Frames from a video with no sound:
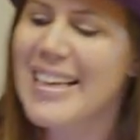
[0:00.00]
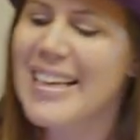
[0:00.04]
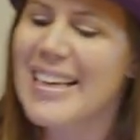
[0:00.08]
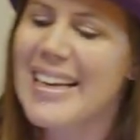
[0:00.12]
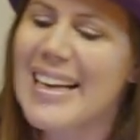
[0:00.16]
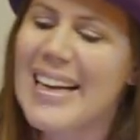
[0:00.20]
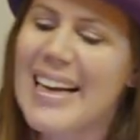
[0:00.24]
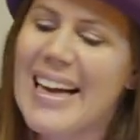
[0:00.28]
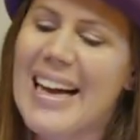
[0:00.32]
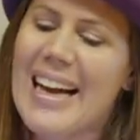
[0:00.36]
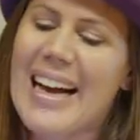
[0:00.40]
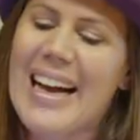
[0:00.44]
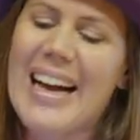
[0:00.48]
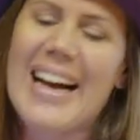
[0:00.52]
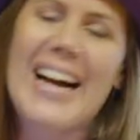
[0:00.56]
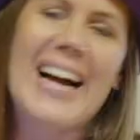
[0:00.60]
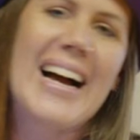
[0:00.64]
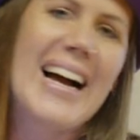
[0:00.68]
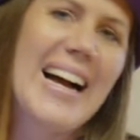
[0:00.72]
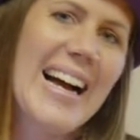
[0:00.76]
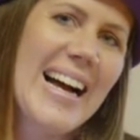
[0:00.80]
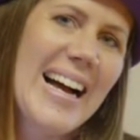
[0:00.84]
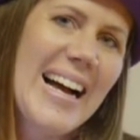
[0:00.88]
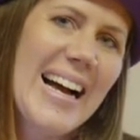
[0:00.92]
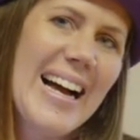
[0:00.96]
and
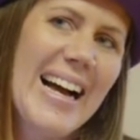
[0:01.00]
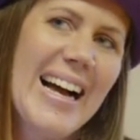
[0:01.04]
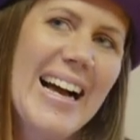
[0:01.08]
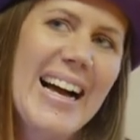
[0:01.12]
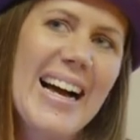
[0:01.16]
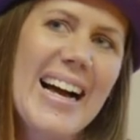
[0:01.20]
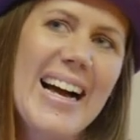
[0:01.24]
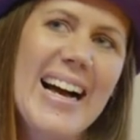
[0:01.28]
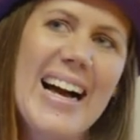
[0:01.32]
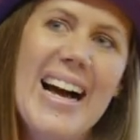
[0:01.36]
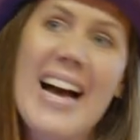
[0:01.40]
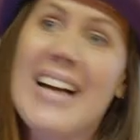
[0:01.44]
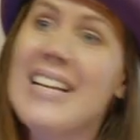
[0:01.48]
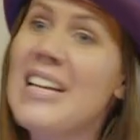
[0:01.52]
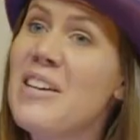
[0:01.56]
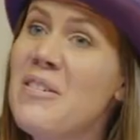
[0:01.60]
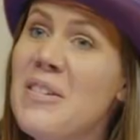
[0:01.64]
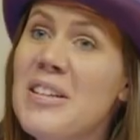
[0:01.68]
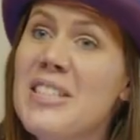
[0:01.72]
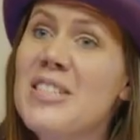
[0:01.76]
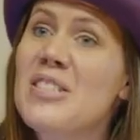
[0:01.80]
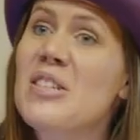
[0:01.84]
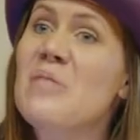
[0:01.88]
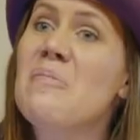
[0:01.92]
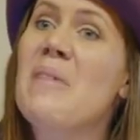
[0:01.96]
I
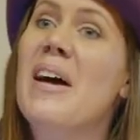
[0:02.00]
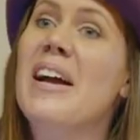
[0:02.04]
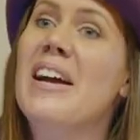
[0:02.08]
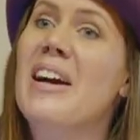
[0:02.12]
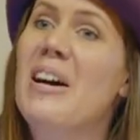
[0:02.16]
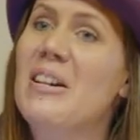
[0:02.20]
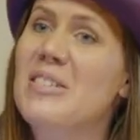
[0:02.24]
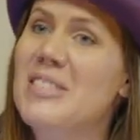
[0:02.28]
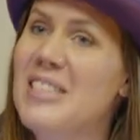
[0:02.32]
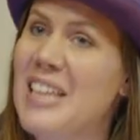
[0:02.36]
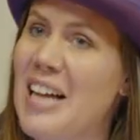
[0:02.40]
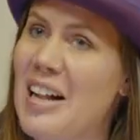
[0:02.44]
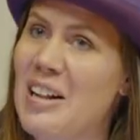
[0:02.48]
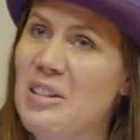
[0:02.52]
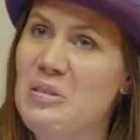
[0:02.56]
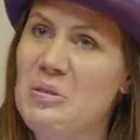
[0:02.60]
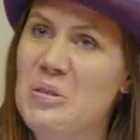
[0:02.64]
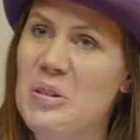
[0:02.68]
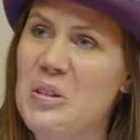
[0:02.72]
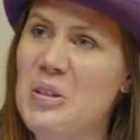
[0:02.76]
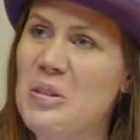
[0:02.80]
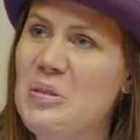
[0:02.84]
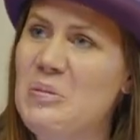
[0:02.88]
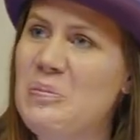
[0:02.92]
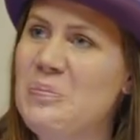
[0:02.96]
went to my hotel
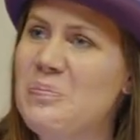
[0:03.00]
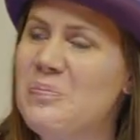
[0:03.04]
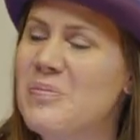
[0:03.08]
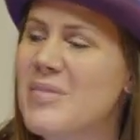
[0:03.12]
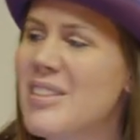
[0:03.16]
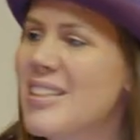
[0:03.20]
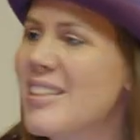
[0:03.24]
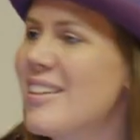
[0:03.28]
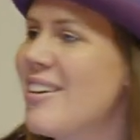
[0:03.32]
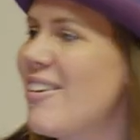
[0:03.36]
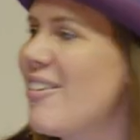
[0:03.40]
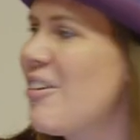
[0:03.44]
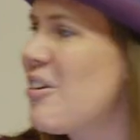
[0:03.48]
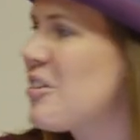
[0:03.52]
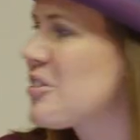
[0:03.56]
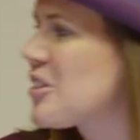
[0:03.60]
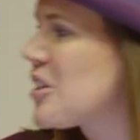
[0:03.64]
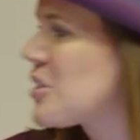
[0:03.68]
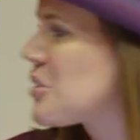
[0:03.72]
room, ordered